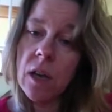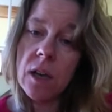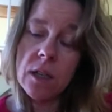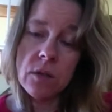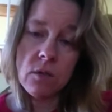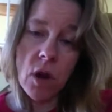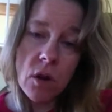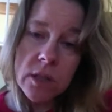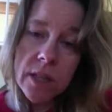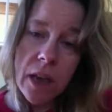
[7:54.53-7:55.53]
This
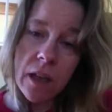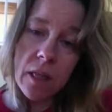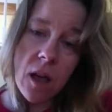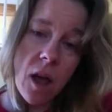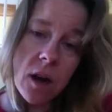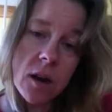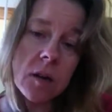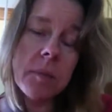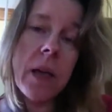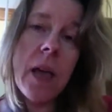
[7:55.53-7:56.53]
road's getting
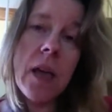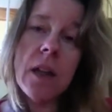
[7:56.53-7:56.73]
longer, man.